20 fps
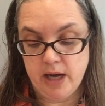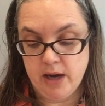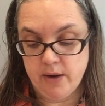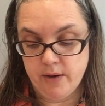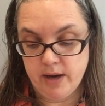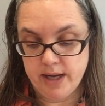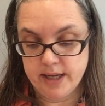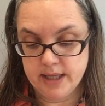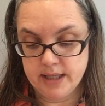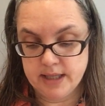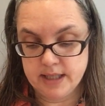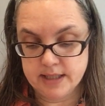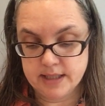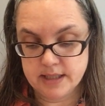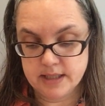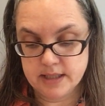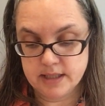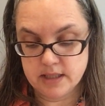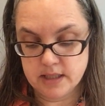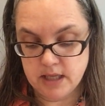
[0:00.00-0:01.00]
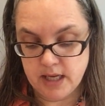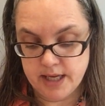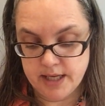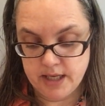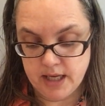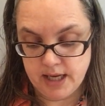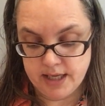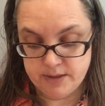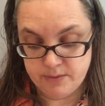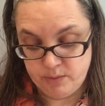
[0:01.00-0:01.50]
how I, this,
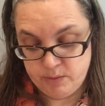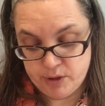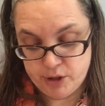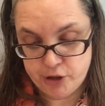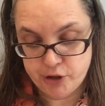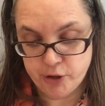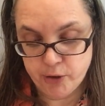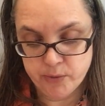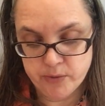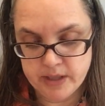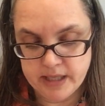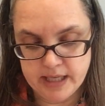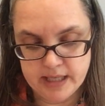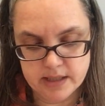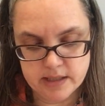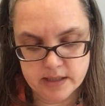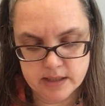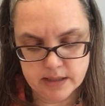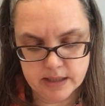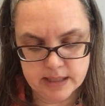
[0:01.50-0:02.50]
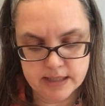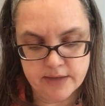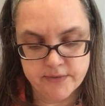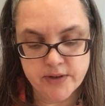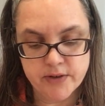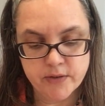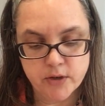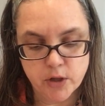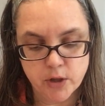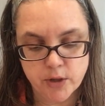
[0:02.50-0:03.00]
I, I was shown this because I've
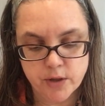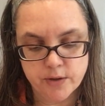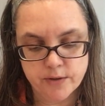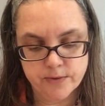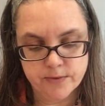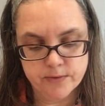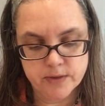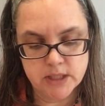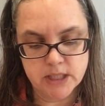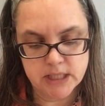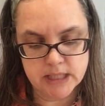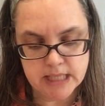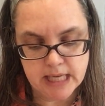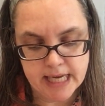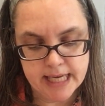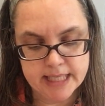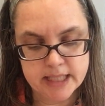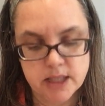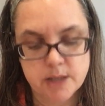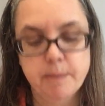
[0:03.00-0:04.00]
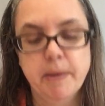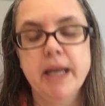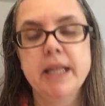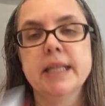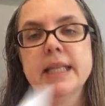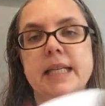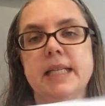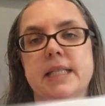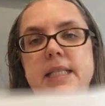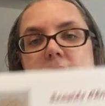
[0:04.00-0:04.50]
never heard of Designs by
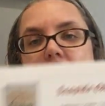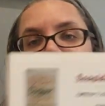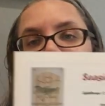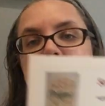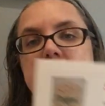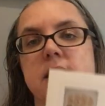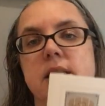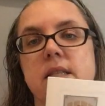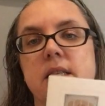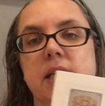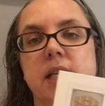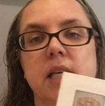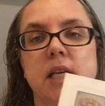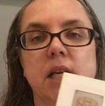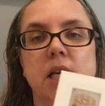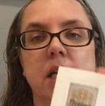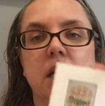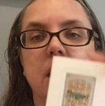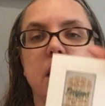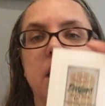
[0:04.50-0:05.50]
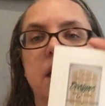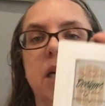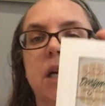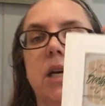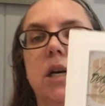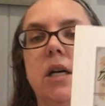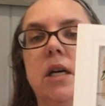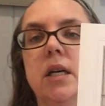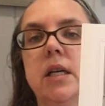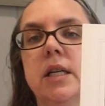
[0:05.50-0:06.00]
Lisa is the,
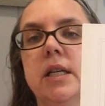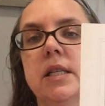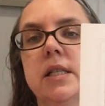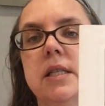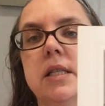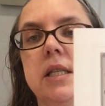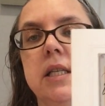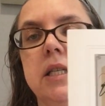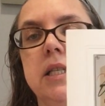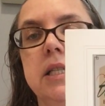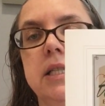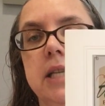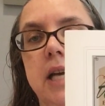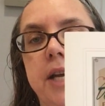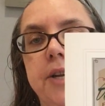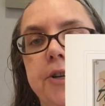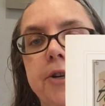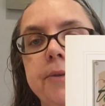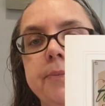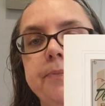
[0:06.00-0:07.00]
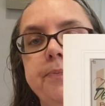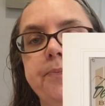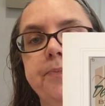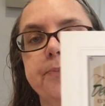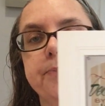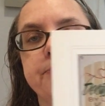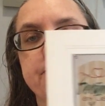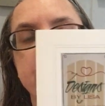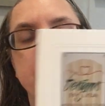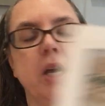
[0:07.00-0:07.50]
is the designer.
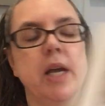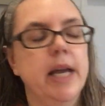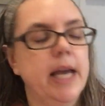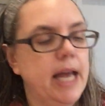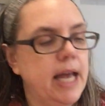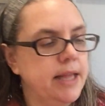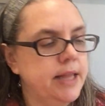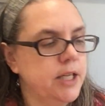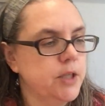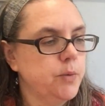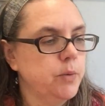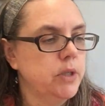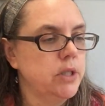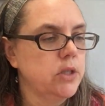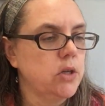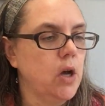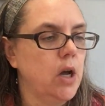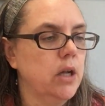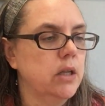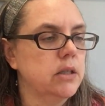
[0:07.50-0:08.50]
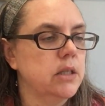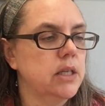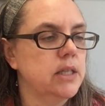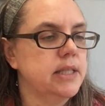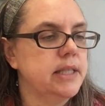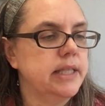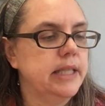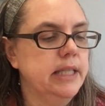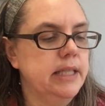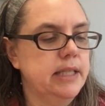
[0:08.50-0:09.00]
And this one is called
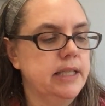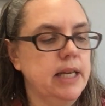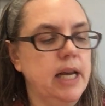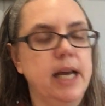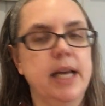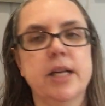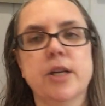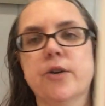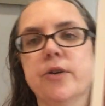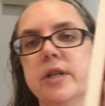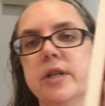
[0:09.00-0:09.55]
Seaside